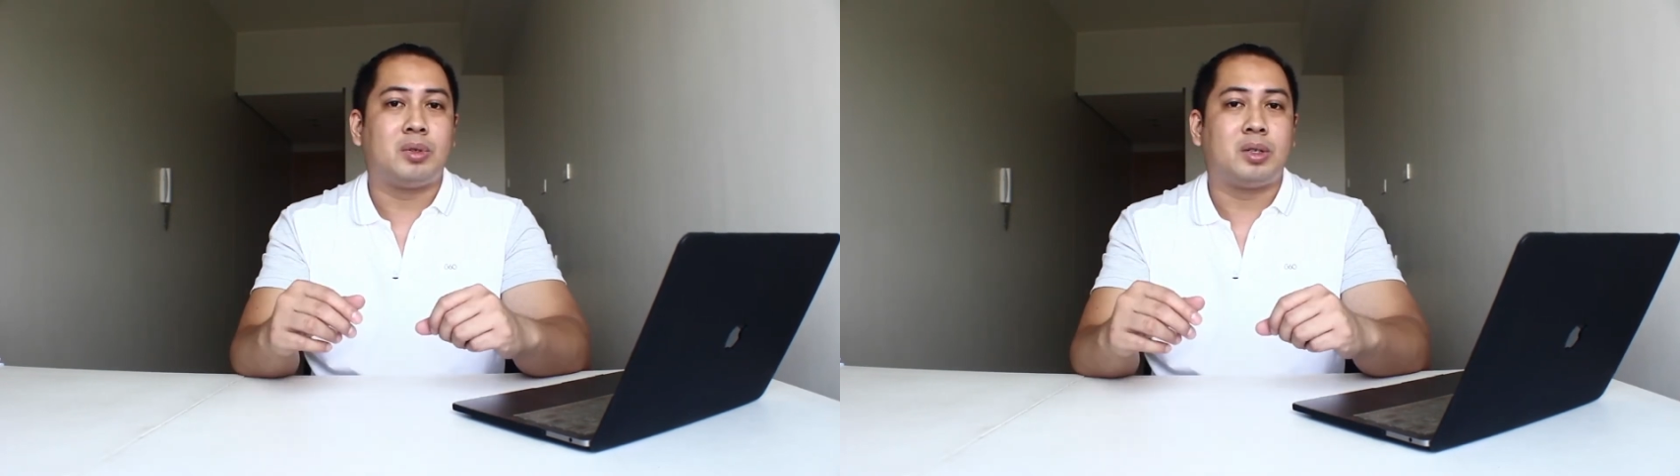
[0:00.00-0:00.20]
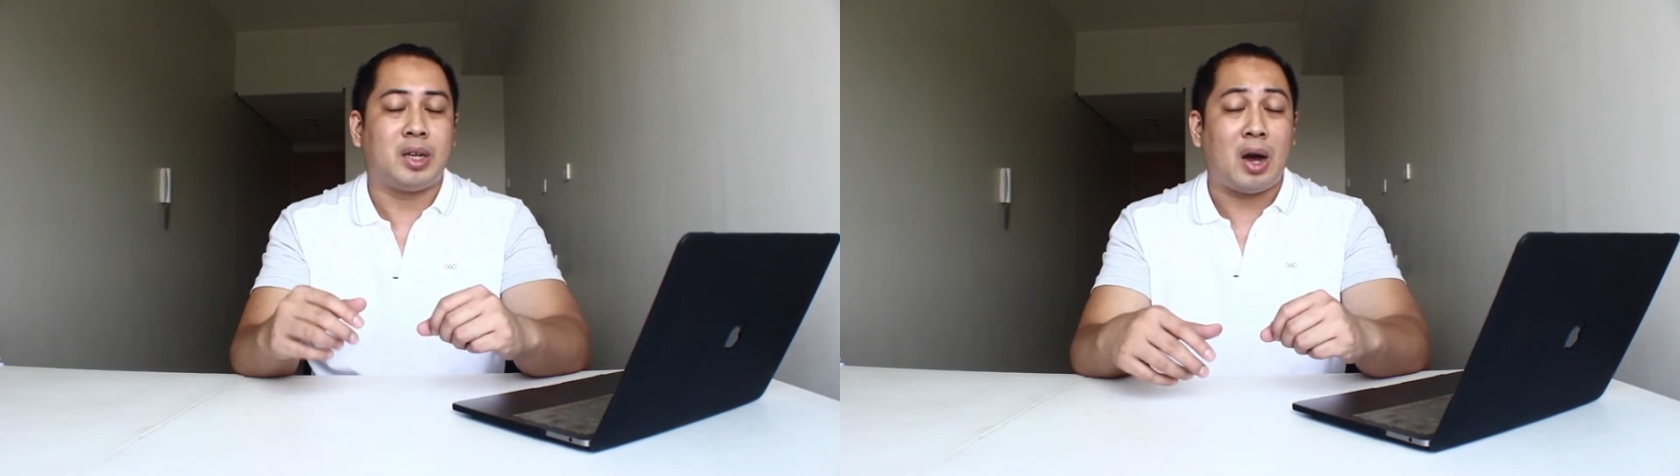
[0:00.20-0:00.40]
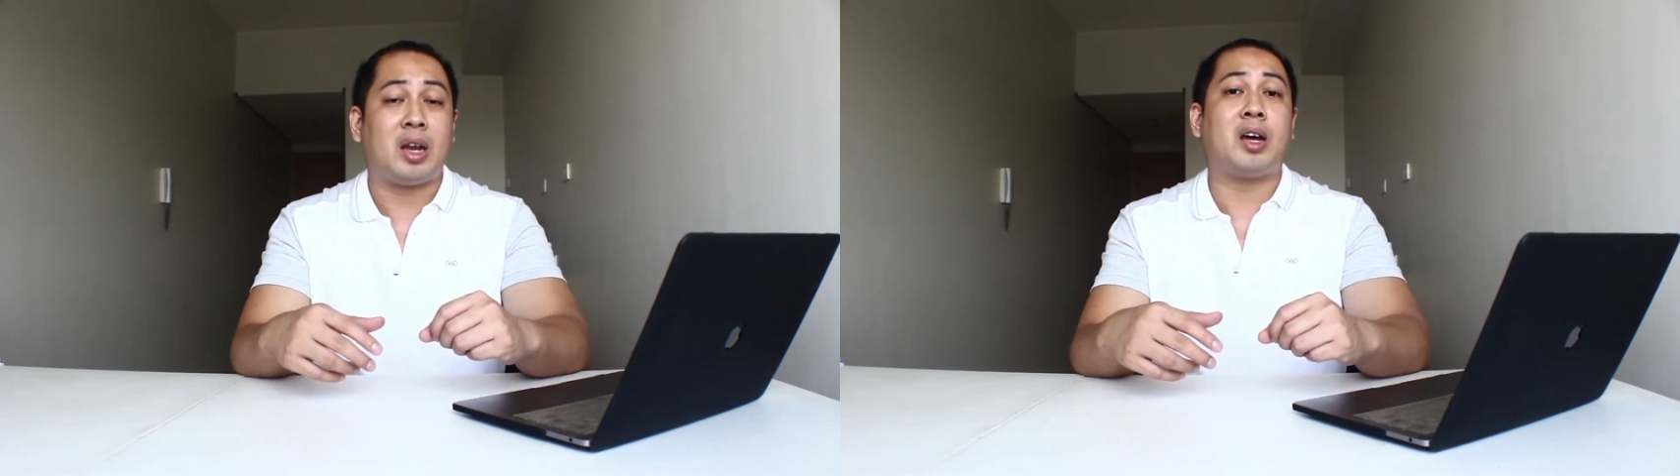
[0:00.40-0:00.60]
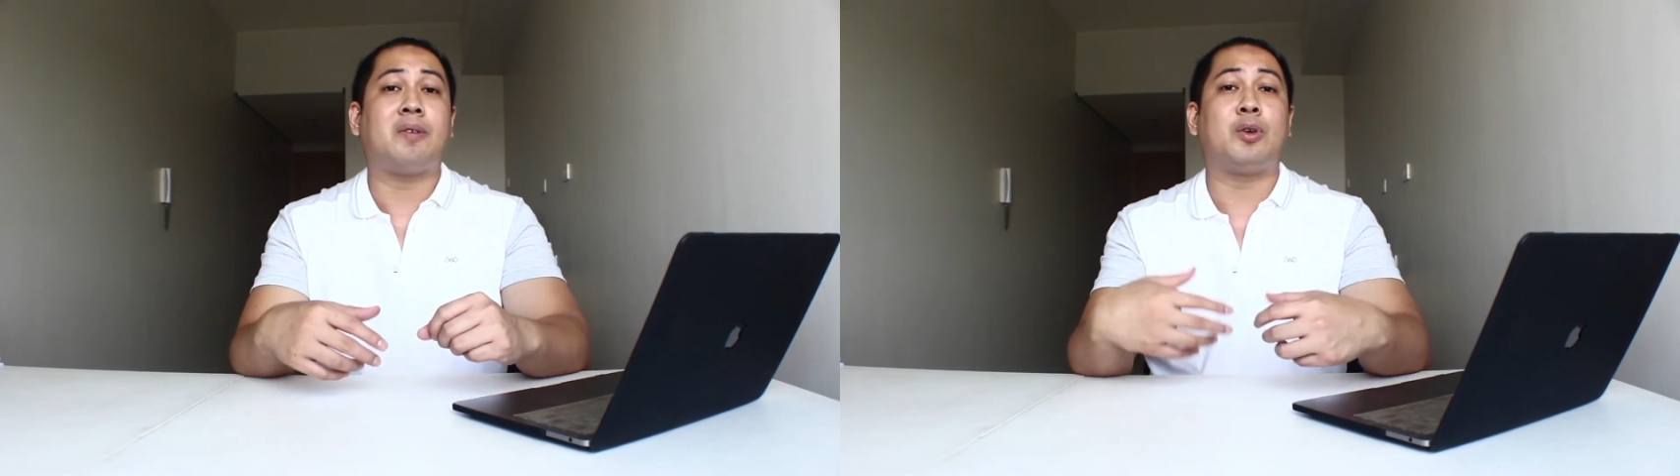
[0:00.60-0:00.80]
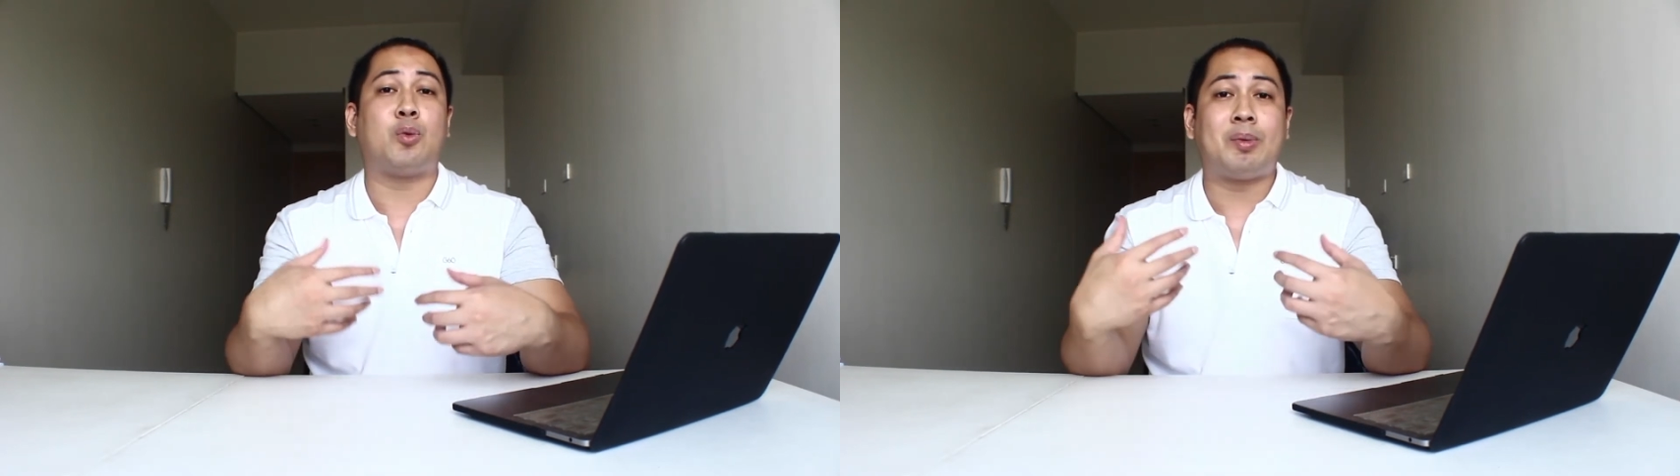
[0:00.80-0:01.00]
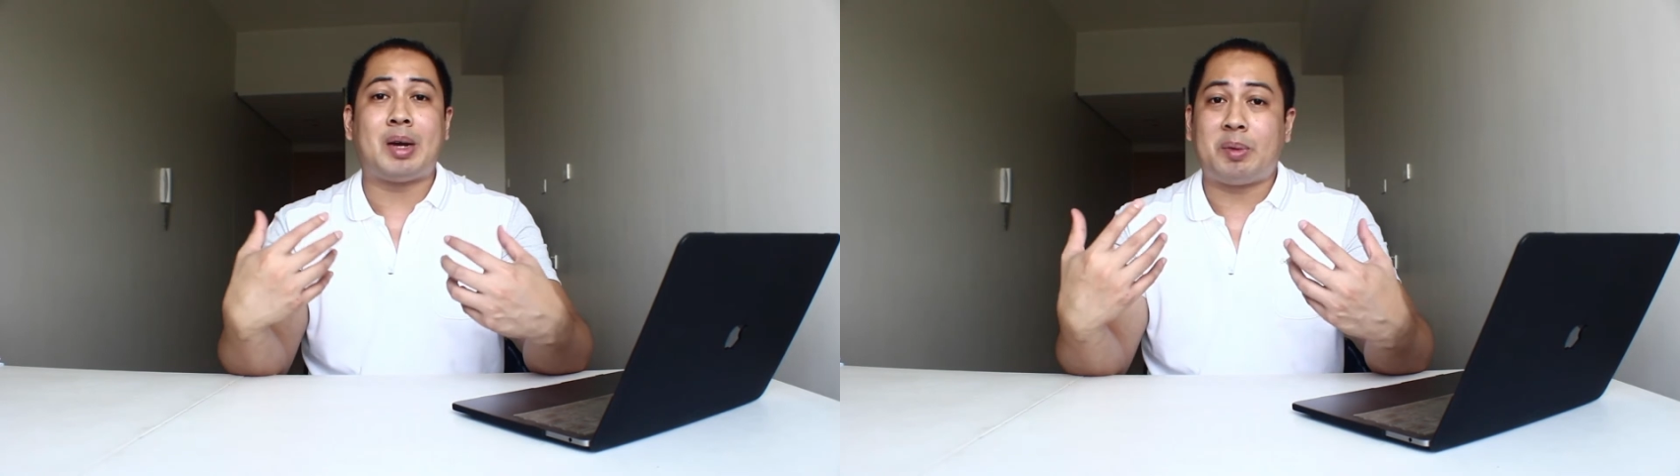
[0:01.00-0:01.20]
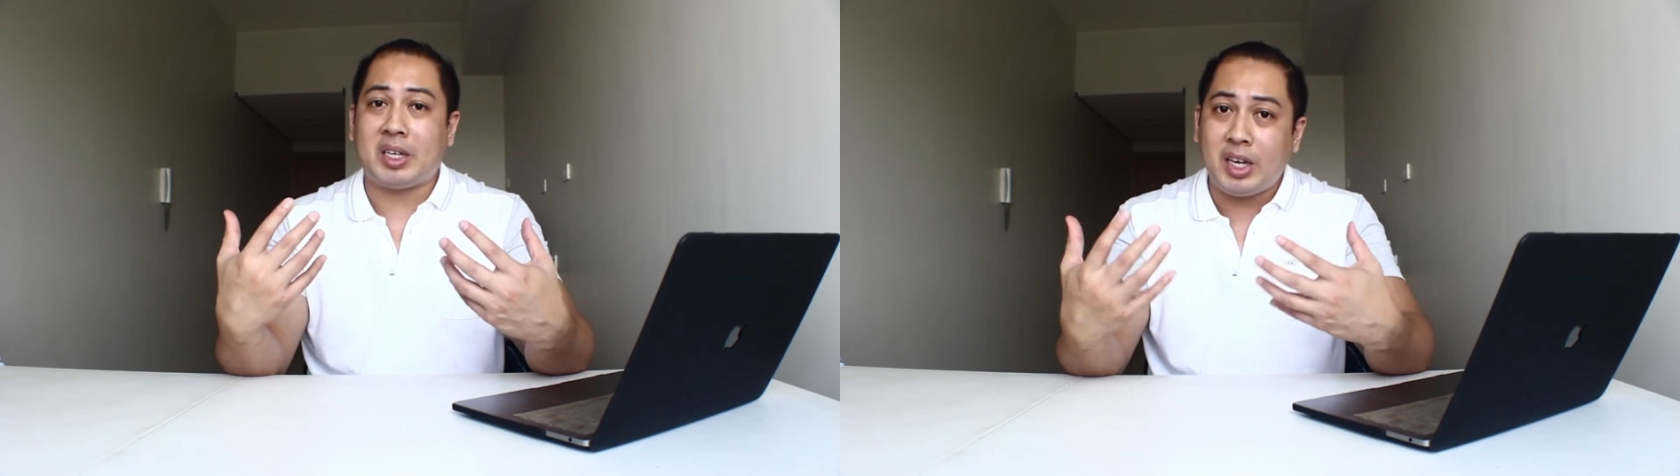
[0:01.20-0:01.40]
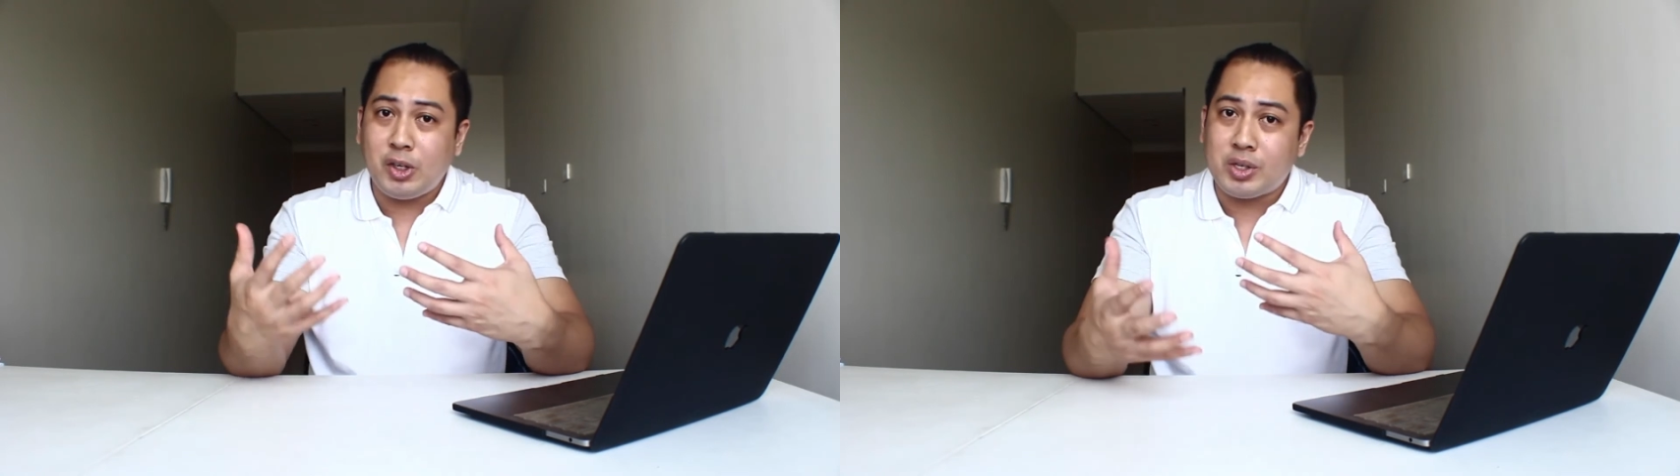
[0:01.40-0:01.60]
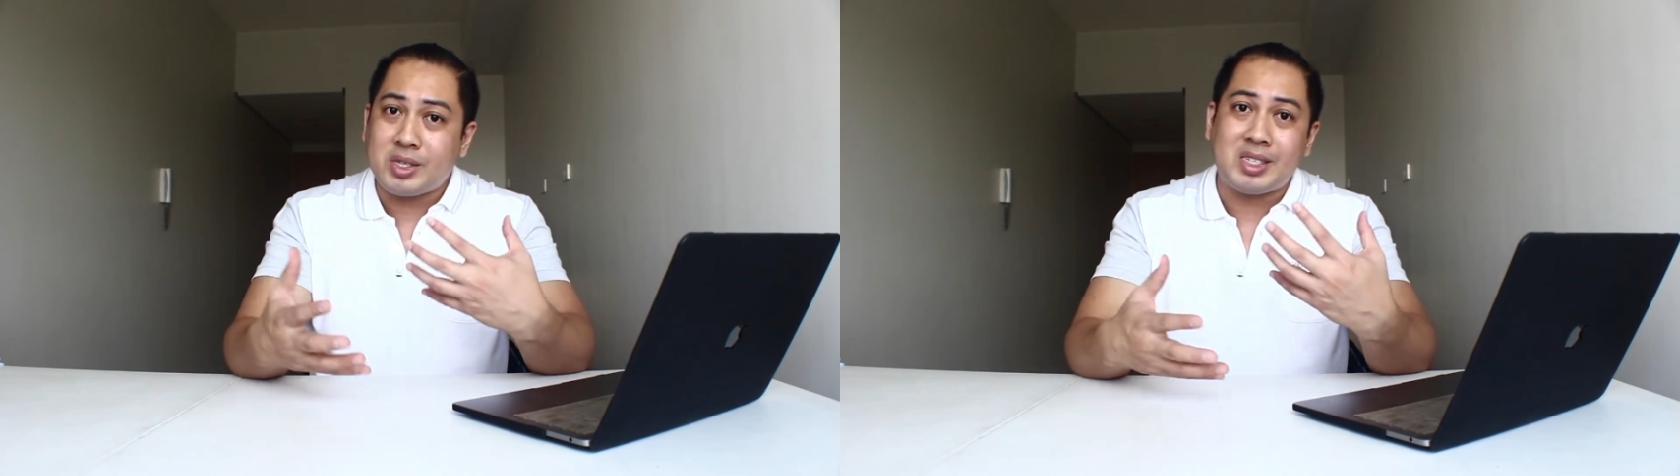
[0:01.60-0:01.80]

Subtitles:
Now, a lot of the web applications